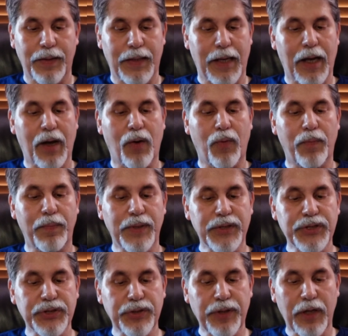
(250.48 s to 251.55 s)
Now,
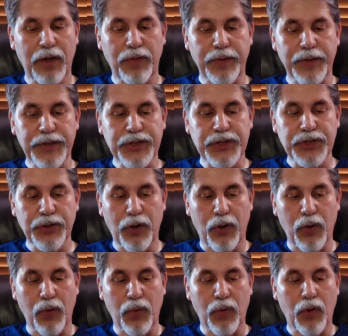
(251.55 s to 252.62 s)
missionary
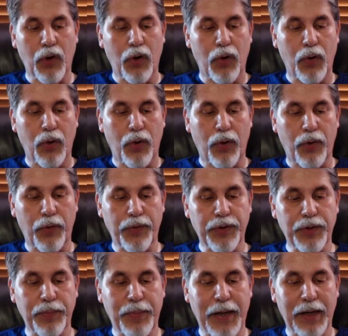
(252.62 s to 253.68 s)
Snow heard
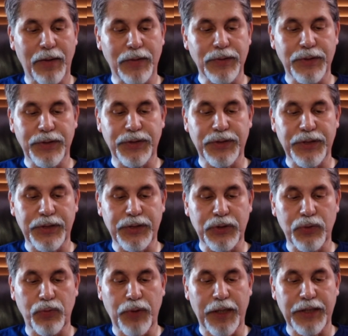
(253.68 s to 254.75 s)
about the
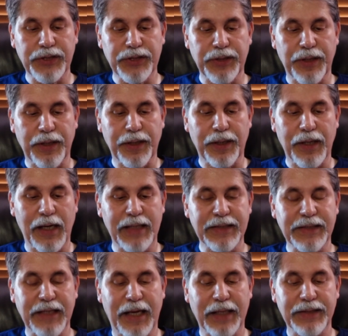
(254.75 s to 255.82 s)
situation and
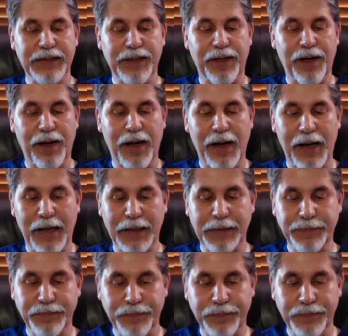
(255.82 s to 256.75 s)
contacted Raja.